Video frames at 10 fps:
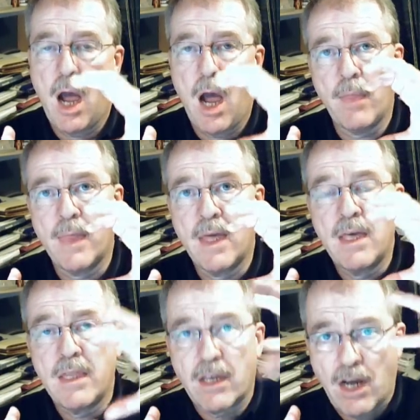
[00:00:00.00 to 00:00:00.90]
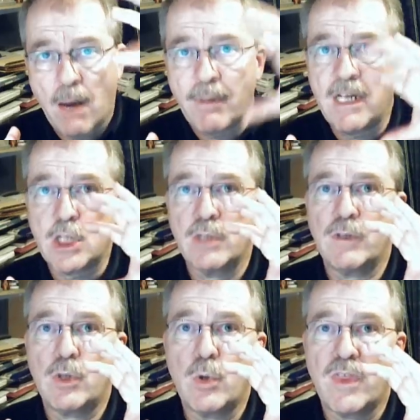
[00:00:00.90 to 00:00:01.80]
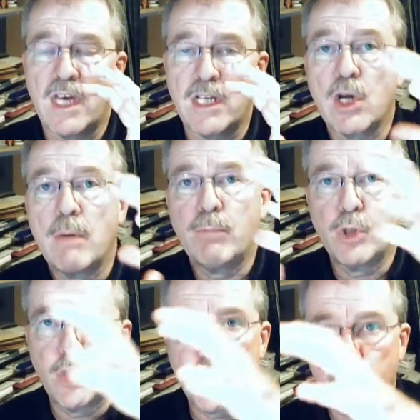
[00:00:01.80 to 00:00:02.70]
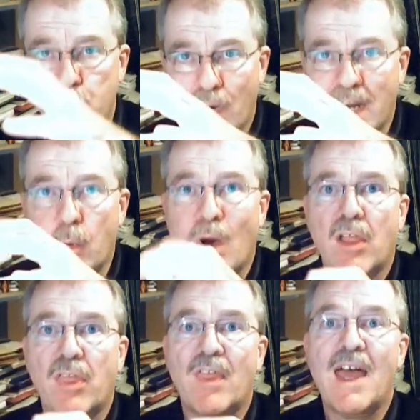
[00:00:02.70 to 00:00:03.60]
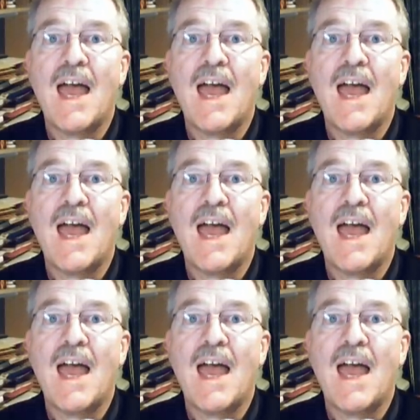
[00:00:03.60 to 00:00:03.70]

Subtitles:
and the combination of the two things produces real wealth,